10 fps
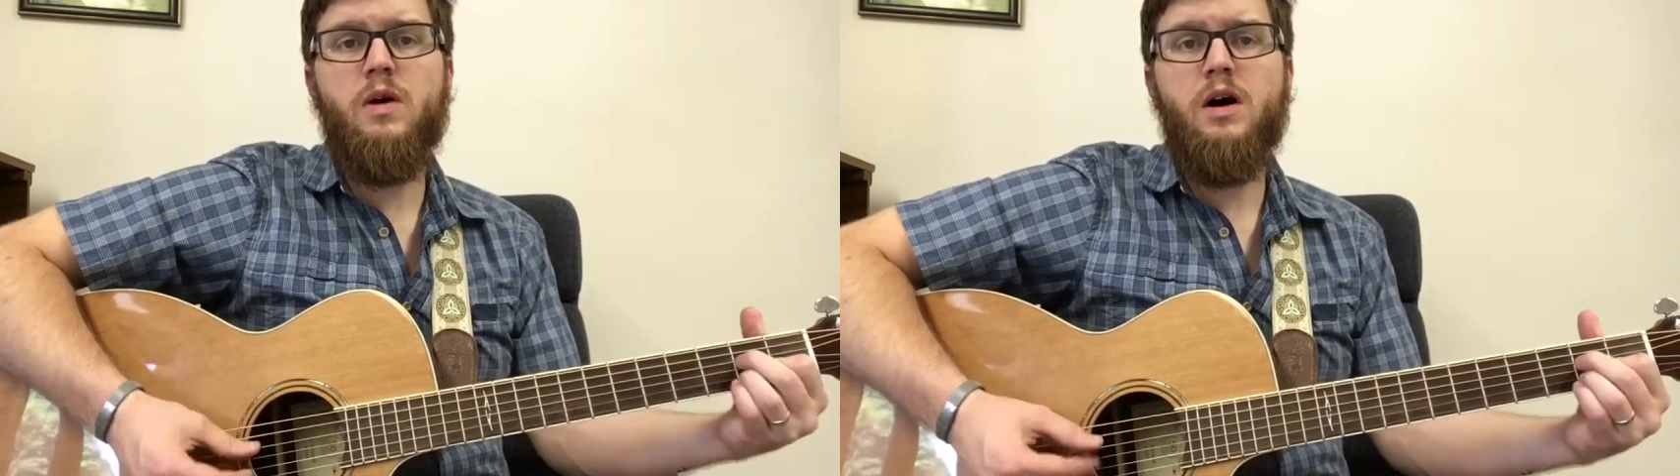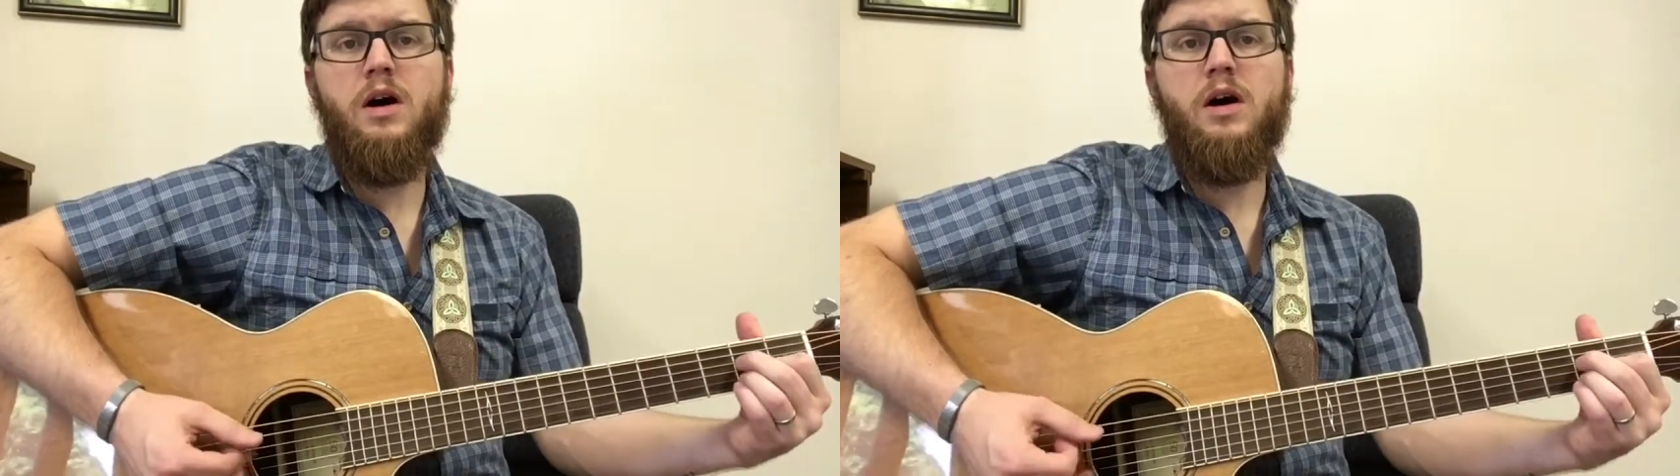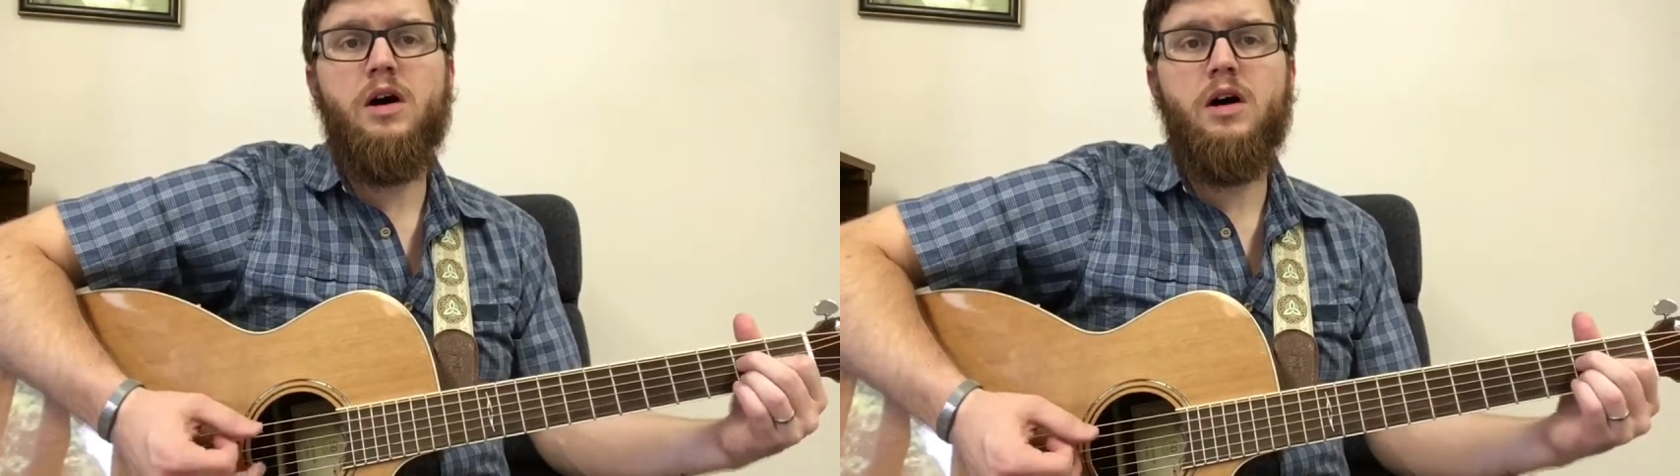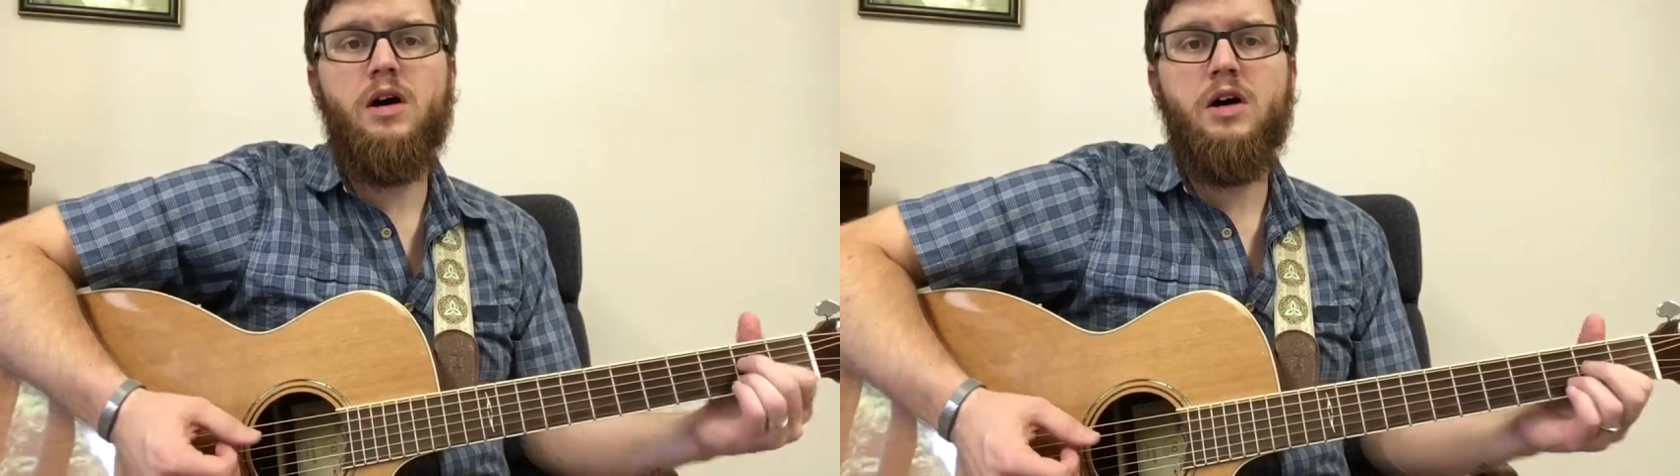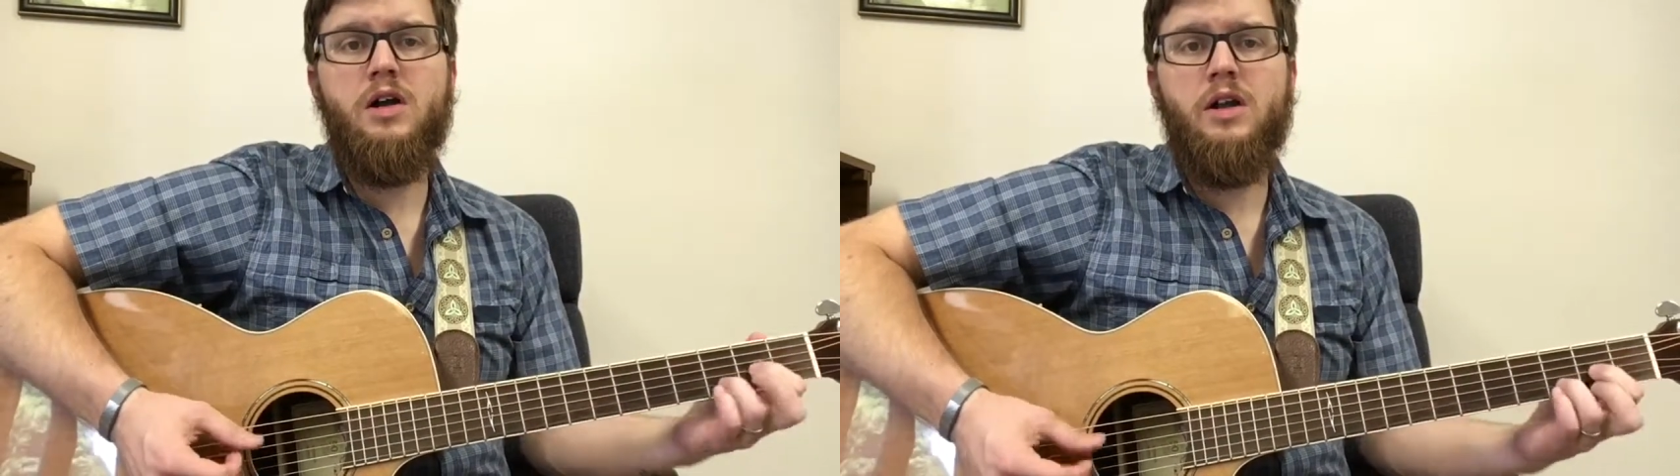
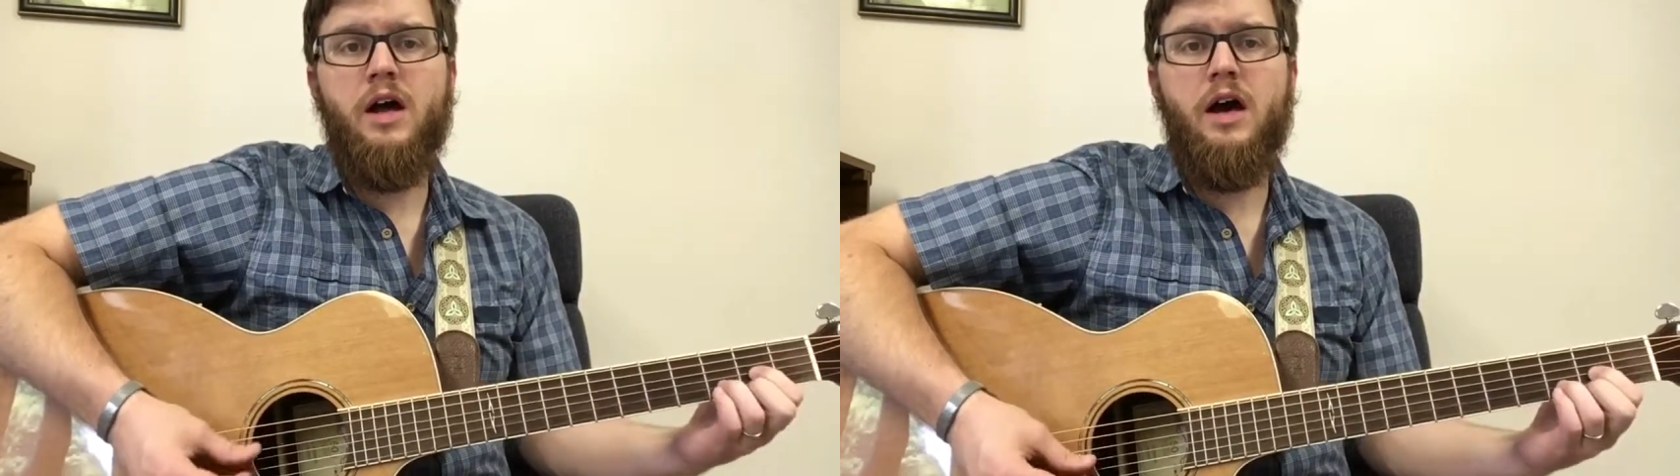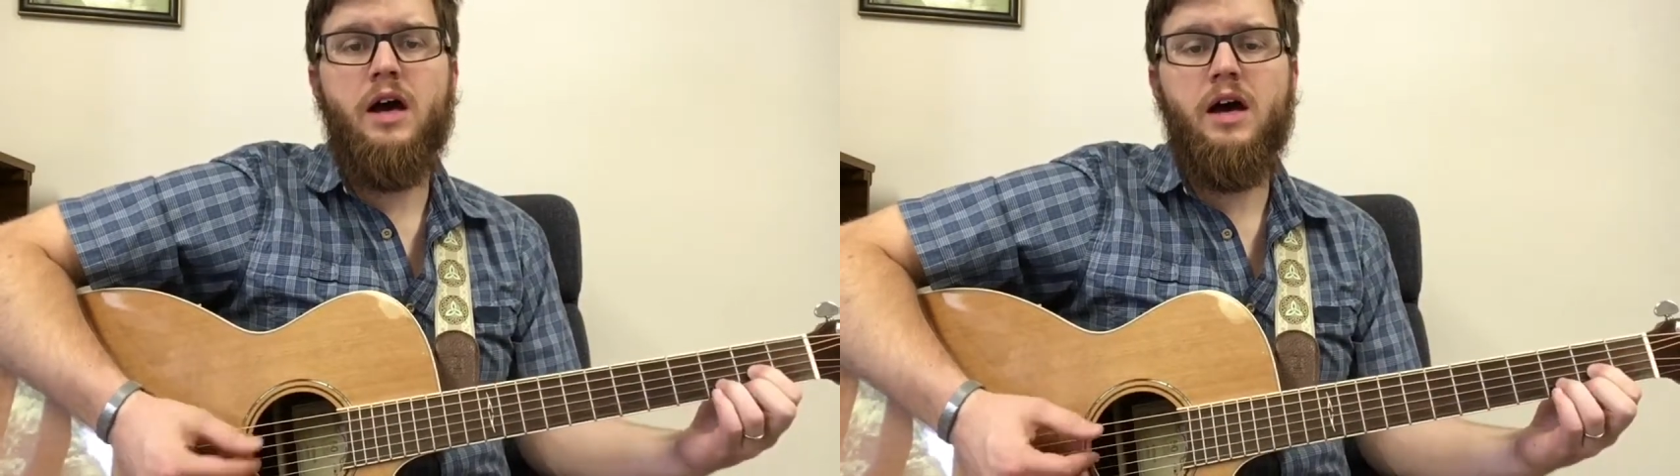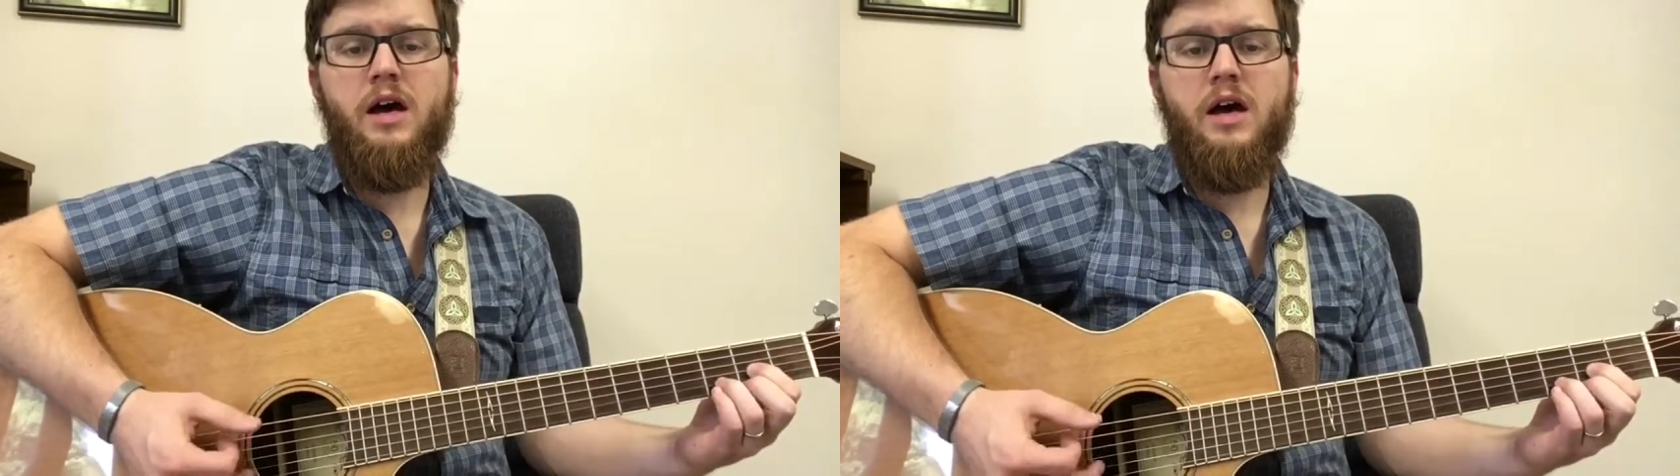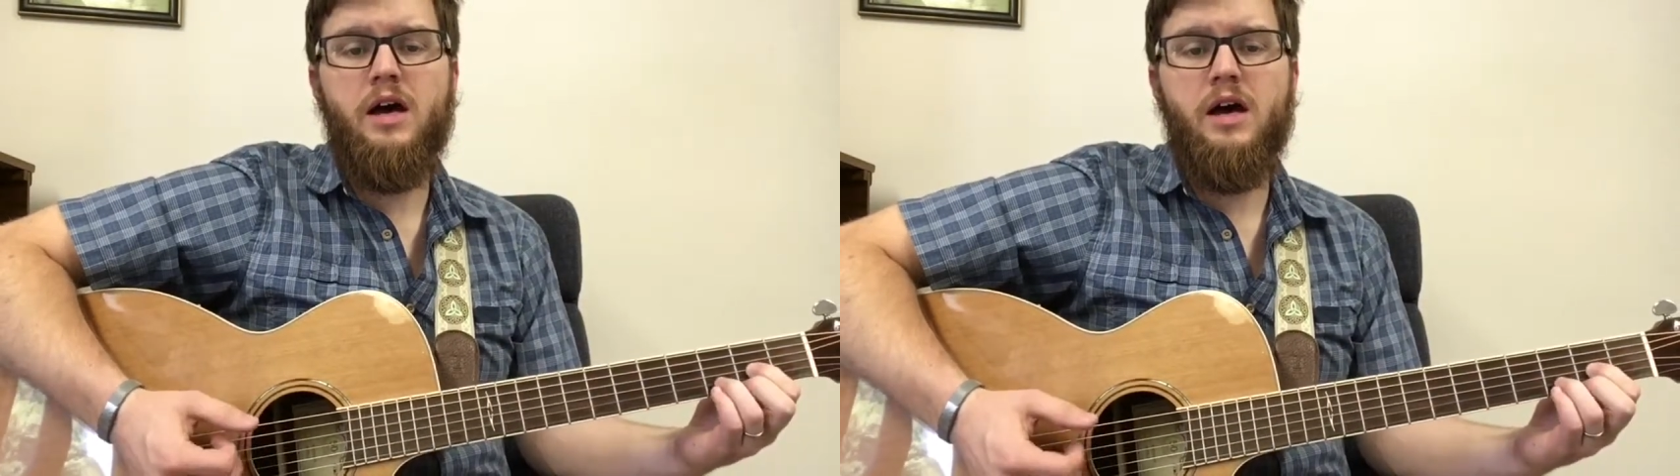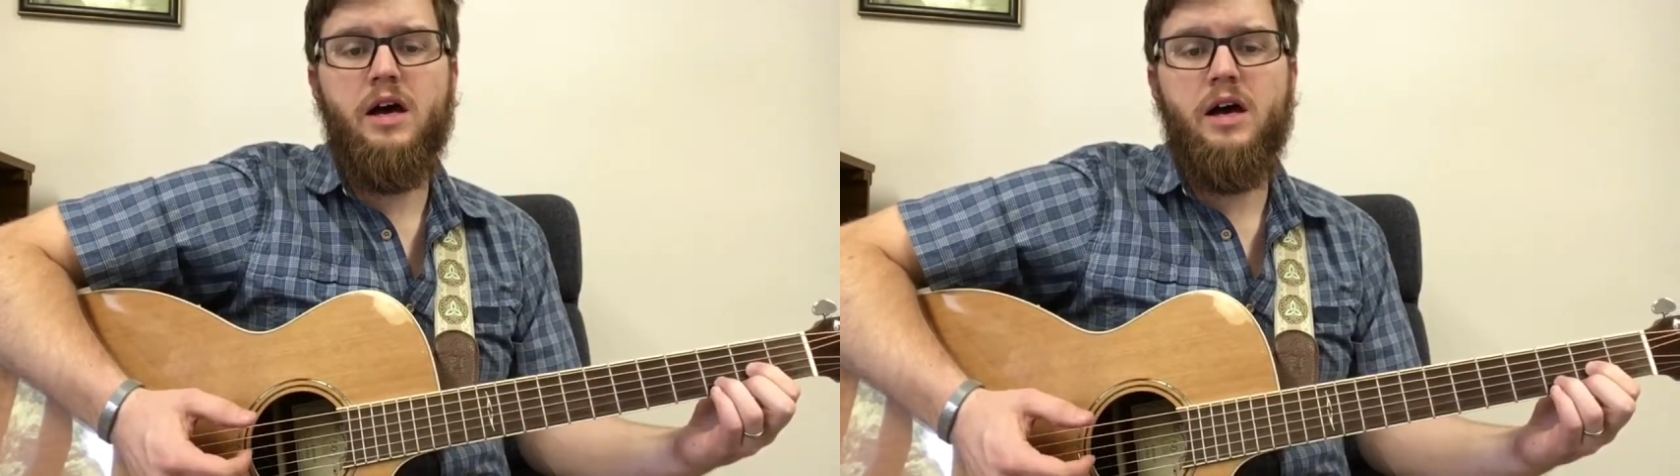on
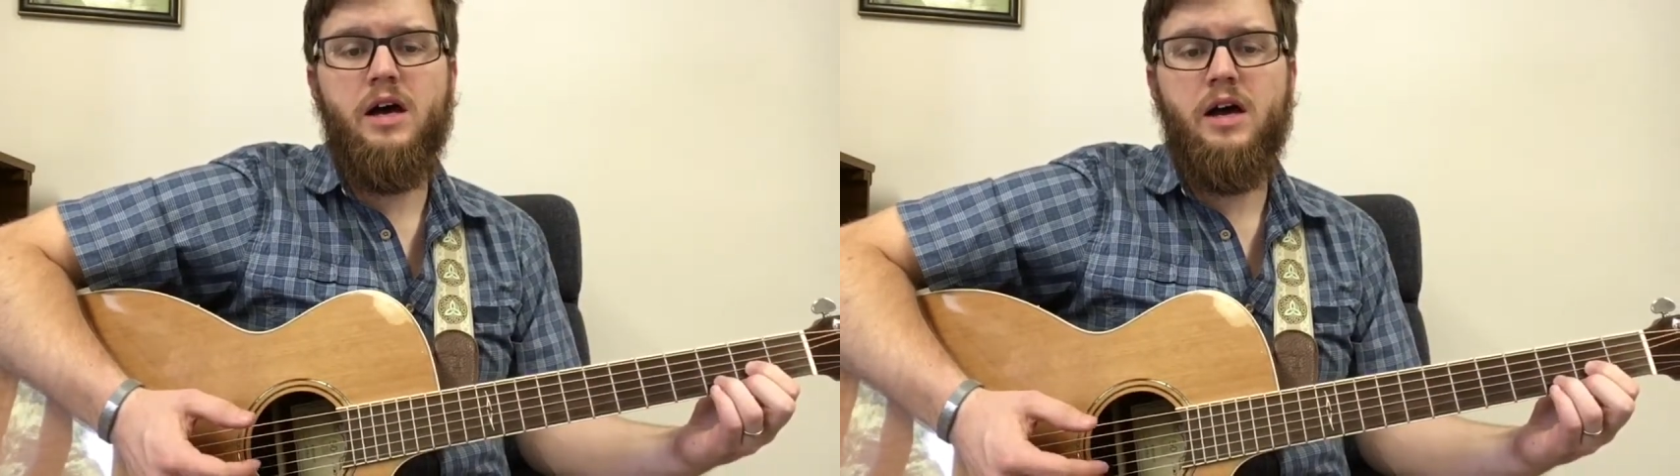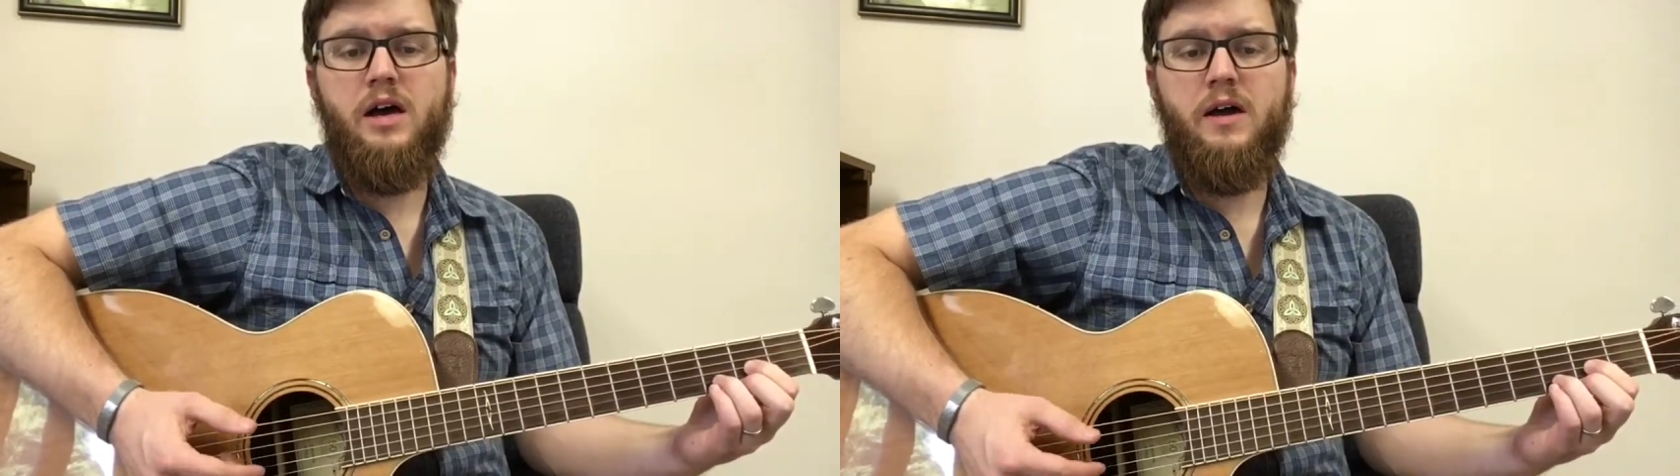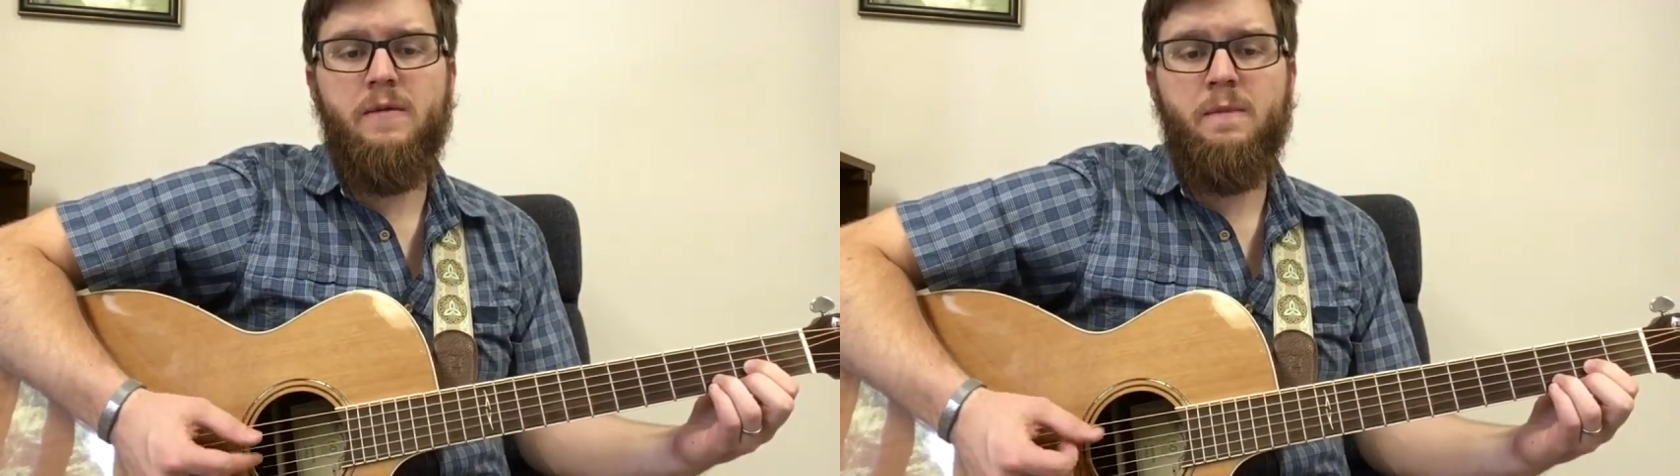high.